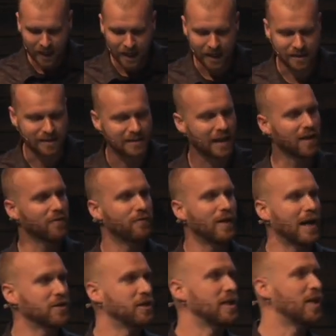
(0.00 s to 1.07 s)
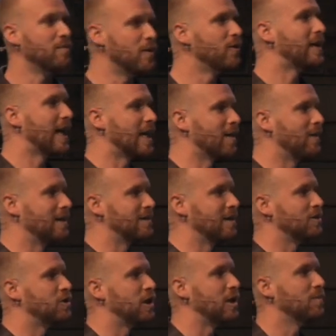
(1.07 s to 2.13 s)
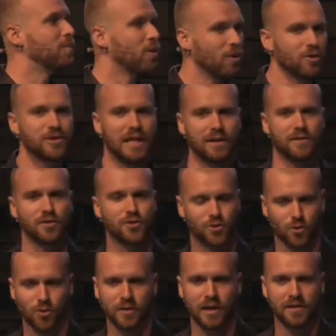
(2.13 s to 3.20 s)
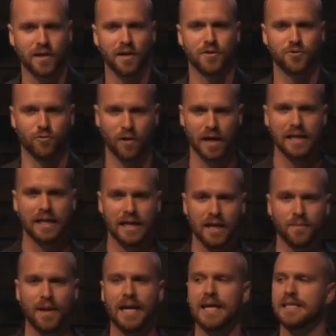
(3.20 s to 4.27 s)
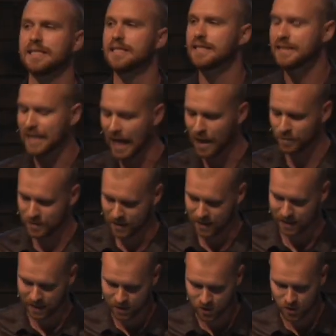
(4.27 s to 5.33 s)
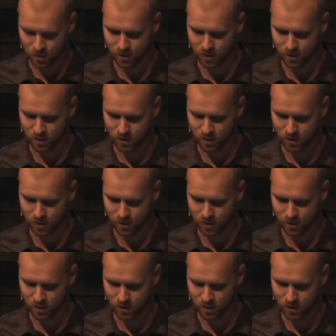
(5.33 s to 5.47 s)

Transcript: And instead of actually communicating a message, he pulls out the sword that's on his right hip and stabs it into